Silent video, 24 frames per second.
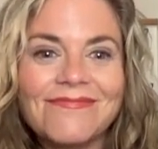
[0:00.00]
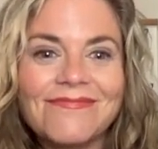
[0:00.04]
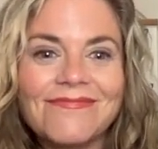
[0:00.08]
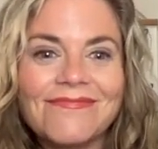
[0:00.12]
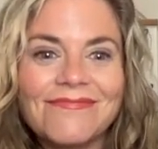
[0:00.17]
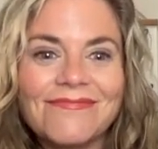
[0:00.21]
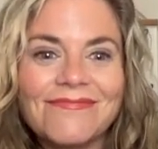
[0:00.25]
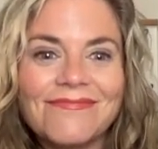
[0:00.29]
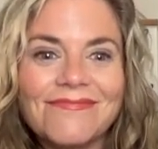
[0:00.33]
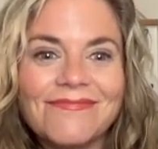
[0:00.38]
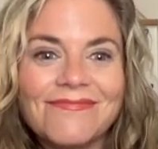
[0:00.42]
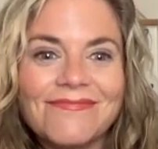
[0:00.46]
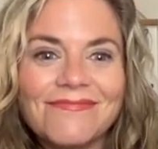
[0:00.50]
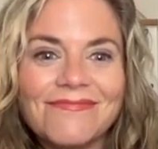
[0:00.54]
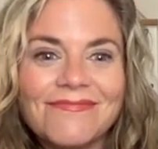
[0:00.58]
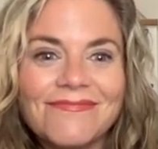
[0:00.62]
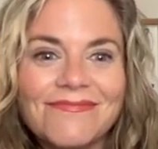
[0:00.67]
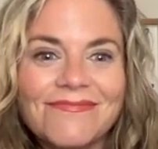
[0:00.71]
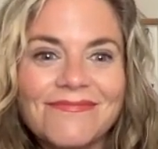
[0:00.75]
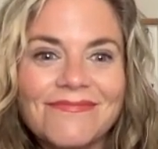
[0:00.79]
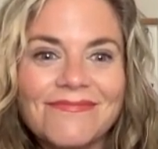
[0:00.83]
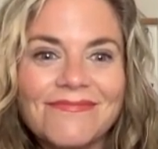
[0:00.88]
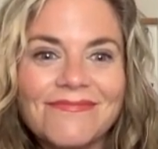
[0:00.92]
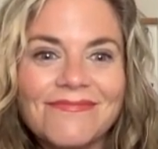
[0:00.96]

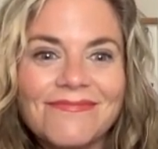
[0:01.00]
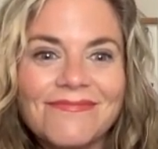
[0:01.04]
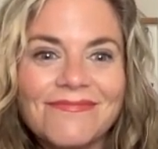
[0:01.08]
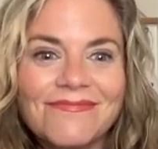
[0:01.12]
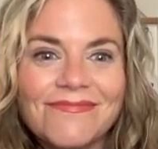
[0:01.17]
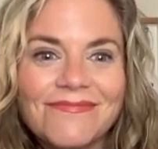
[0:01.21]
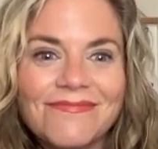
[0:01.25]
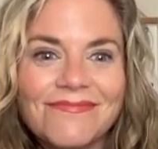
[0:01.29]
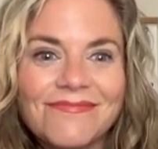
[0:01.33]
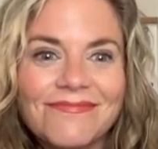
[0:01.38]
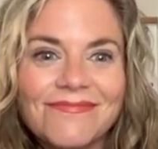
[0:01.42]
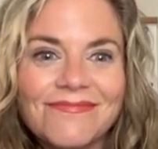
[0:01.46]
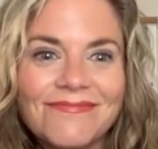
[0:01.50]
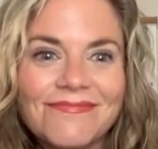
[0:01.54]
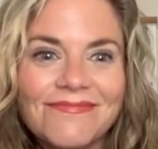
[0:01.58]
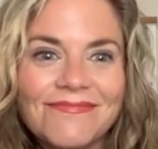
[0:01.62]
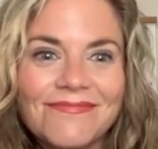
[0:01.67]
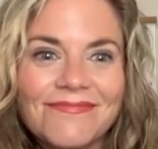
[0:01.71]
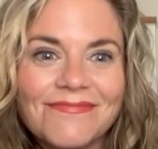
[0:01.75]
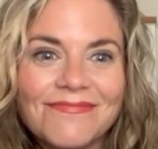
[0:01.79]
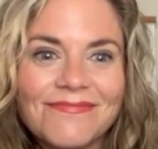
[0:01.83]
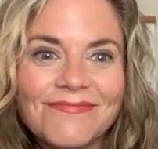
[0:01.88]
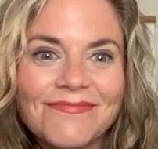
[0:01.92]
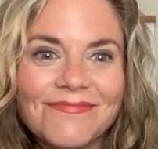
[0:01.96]

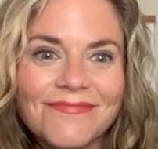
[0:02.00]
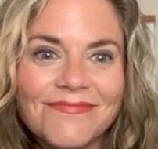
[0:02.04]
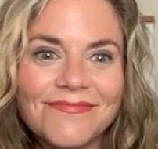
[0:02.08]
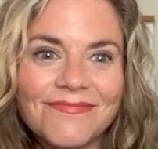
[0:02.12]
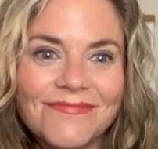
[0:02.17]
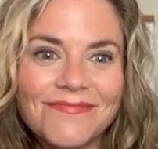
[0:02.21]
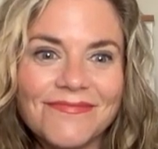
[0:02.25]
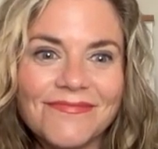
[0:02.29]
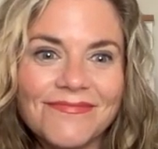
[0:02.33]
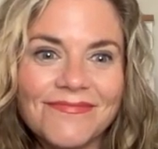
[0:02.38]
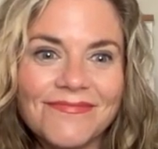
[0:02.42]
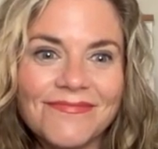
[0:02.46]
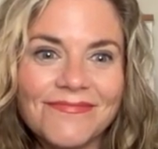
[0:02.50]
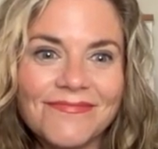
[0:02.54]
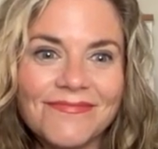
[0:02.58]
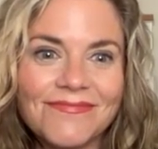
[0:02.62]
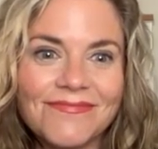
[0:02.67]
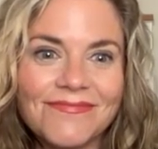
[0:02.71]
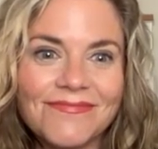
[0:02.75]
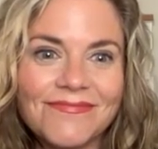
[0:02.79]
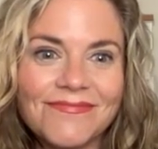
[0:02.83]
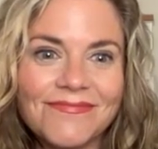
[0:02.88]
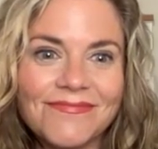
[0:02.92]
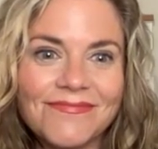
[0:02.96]

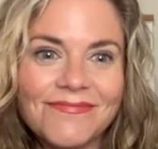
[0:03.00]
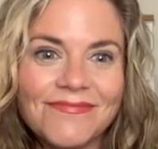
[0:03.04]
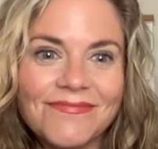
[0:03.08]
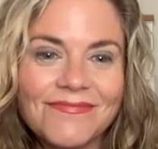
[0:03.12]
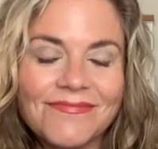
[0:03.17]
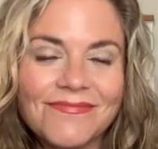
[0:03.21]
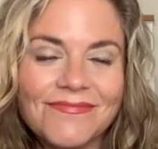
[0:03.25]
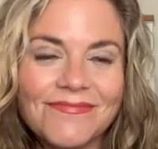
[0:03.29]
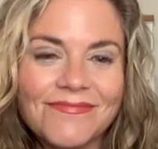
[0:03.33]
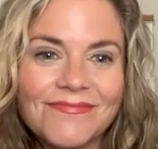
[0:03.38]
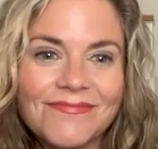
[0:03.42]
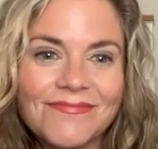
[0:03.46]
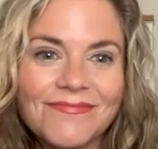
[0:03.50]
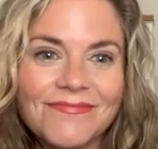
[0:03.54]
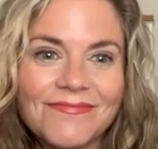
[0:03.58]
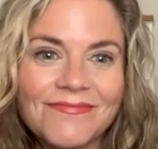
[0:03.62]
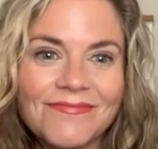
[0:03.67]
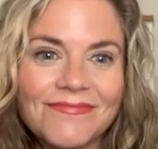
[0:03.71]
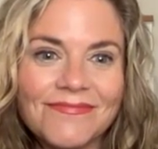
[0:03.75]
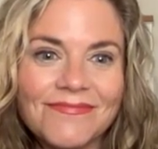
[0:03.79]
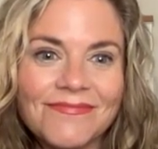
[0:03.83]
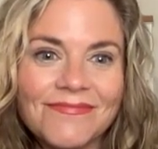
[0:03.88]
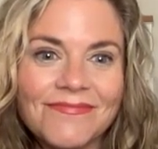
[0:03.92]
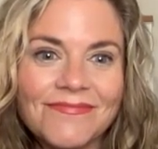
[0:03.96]

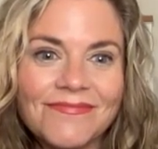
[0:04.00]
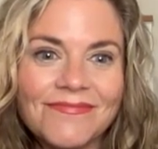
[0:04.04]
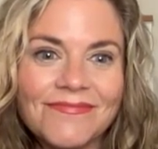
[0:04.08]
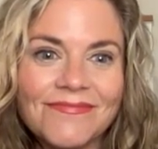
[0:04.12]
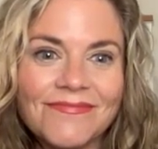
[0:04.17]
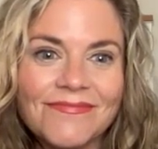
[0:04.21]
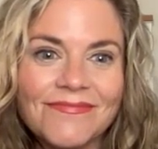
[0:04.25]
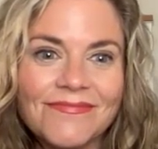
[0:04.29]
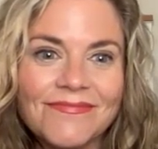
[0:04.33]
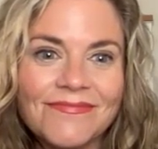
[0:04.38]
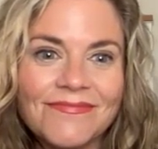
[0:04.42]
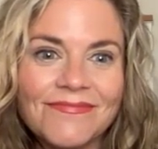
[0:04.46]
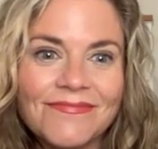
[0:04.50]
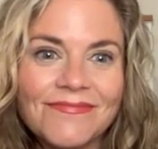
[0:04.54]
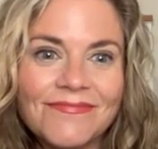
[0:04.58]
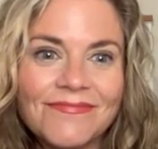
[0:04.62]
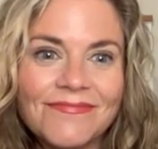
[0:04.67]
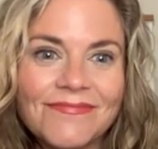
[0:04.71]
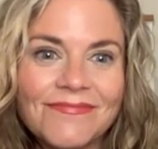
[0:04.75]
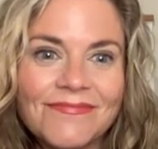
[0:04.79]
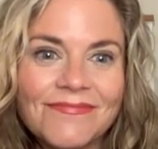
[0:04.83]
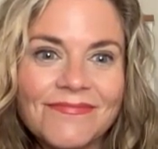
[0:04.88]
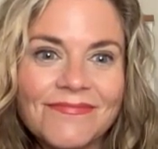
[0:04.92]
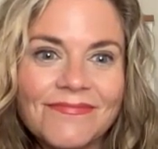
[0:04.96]

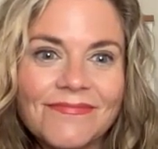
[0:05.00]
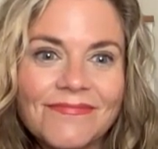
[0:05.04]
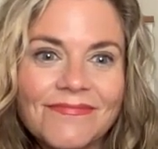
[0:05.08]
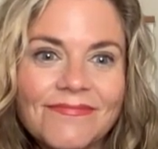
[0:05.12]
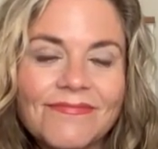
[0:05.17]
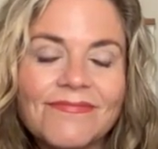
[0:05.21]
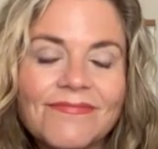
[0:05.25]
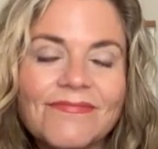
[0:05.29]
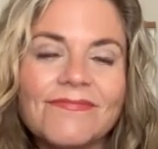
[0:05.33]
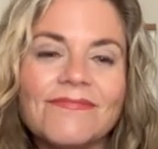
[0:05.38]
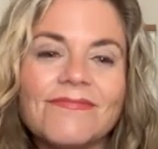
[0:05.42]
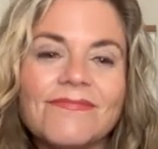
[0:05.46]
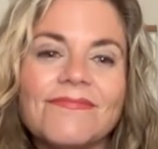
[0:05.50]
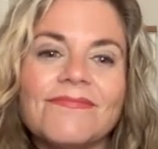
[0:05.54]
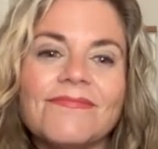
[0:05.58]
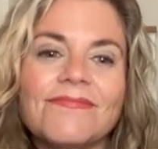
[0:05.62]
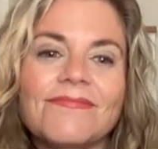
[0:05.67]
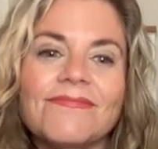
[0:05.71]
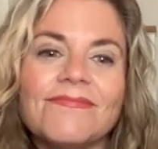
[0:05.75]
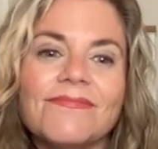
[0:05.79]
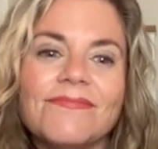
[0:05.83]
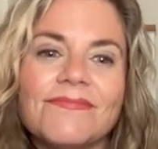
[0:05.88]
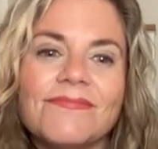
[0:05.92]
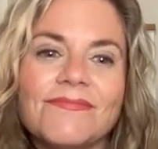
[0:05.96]

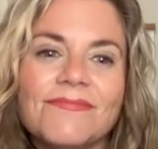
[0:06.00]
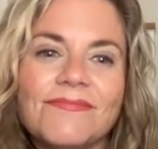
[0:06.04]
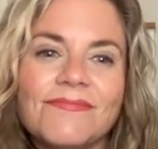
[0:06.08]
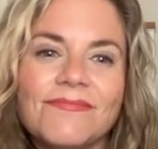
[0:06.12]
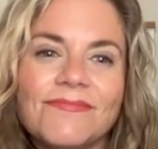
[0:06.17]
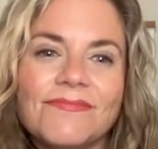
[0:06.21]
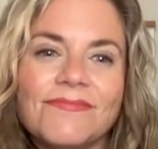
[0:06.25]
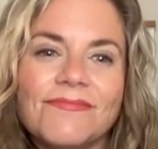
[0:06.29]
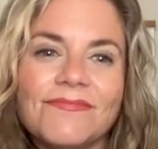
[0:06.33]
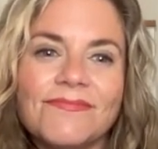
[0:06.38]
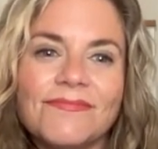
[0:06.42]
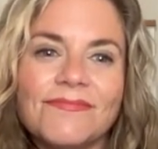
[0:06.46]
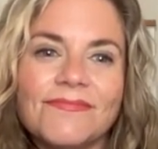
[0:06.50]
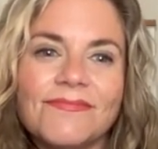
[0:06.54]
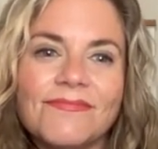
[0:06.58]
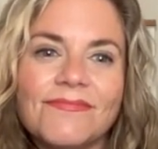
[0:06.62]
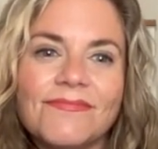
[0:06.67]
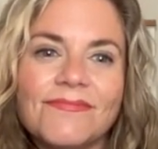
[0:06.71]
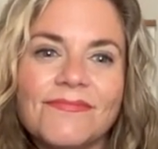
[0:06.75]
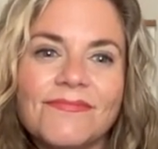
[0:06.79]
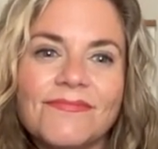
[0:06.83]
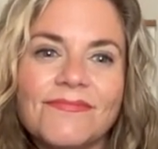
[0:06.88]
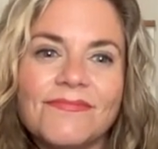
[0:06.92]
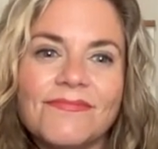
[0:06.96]

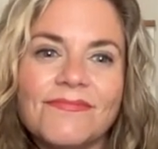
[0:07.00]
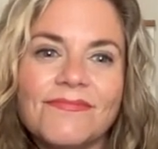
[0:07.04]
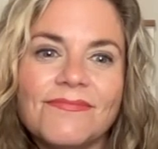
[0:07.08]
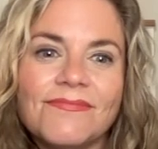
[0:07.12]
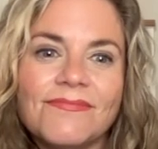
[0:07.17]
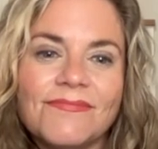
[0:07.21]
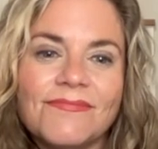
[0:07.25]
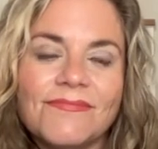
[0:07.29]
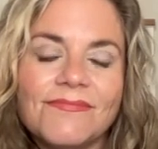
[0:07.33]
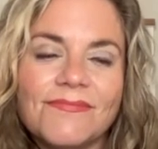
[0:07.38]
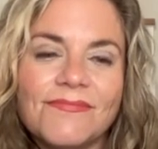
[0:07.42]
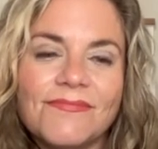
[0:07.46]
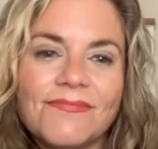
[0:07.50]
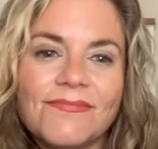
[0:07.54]
(not speaking)